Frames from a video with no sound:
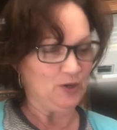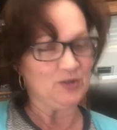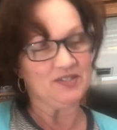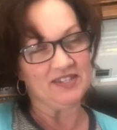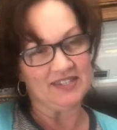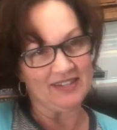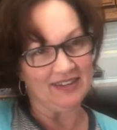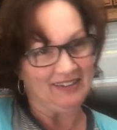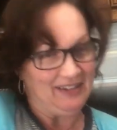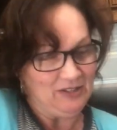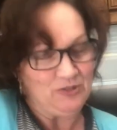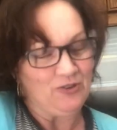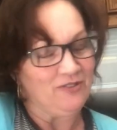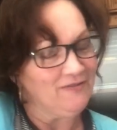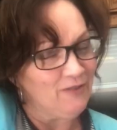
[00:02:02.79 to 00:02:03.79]
Her assistant
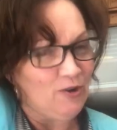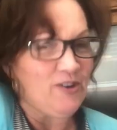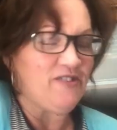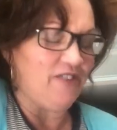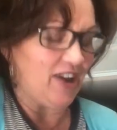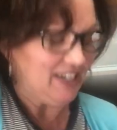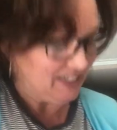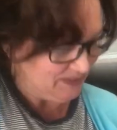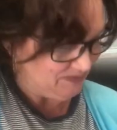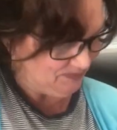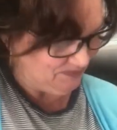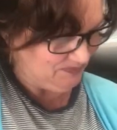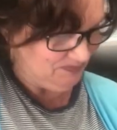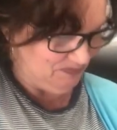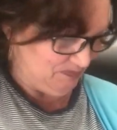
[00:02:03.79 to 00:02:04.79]
is her furry friend.
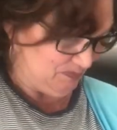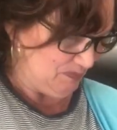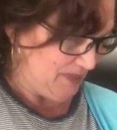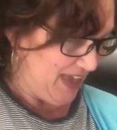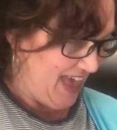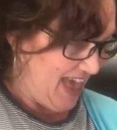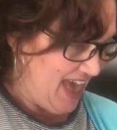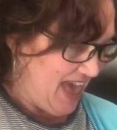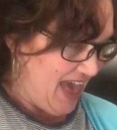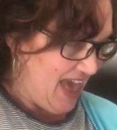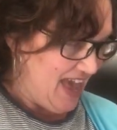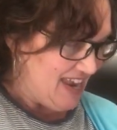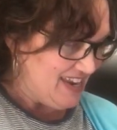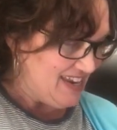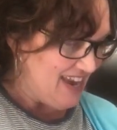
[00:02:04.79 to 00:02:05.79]

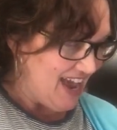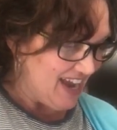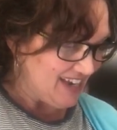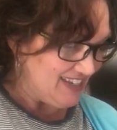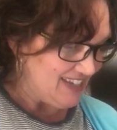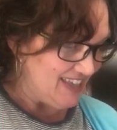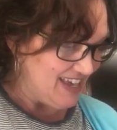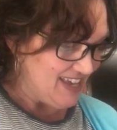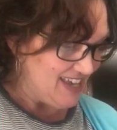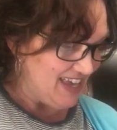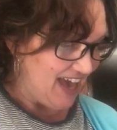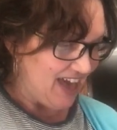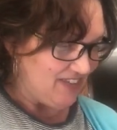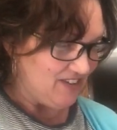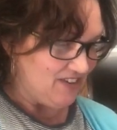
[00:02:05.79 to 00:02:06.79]
Next, they
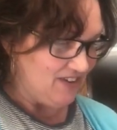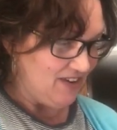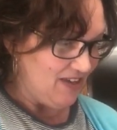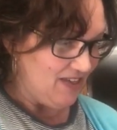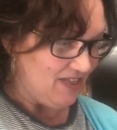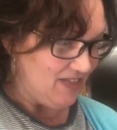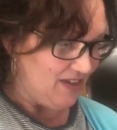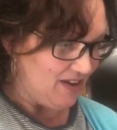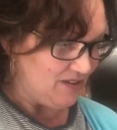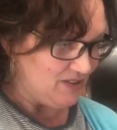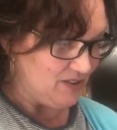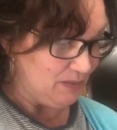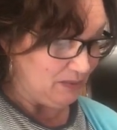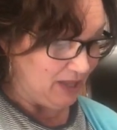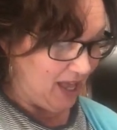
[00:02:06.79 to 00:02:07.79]
gather their
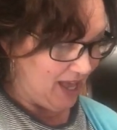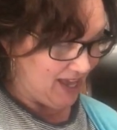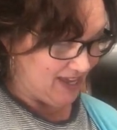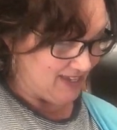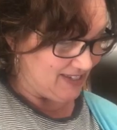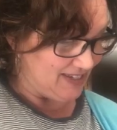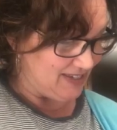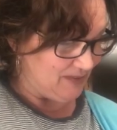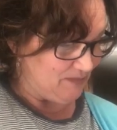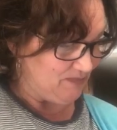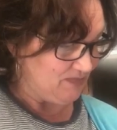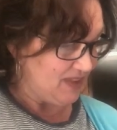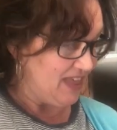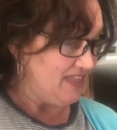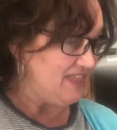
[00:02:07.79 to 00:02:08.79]
supplies.
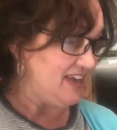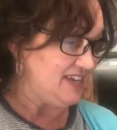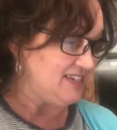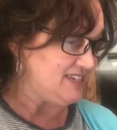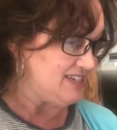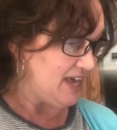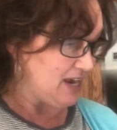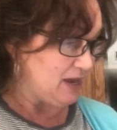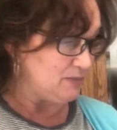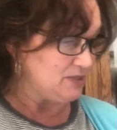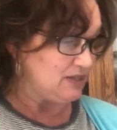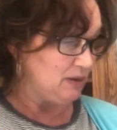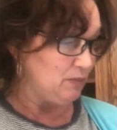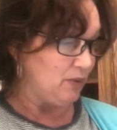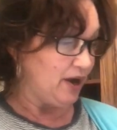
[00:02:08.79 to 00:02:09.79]
They set up
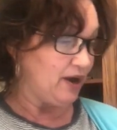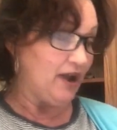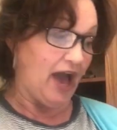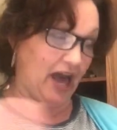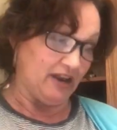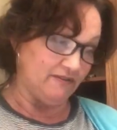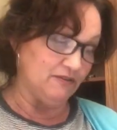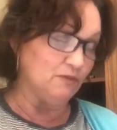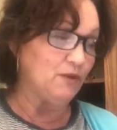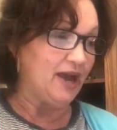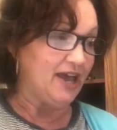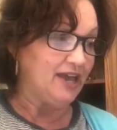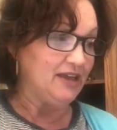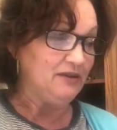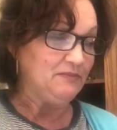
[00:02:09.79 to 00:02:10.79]
somewhere out of the
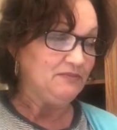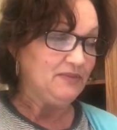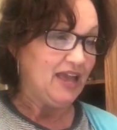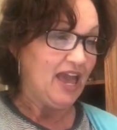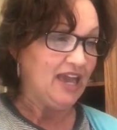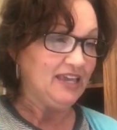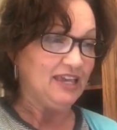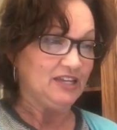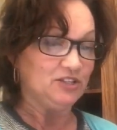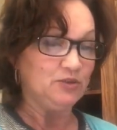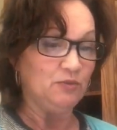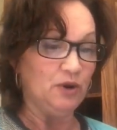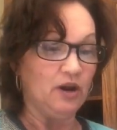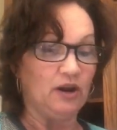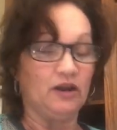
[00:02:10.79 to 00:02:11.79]
way and get
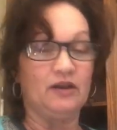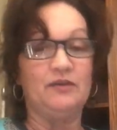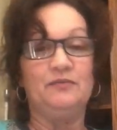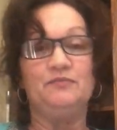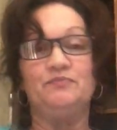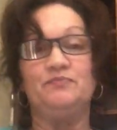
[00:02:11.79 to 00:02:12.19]
to work.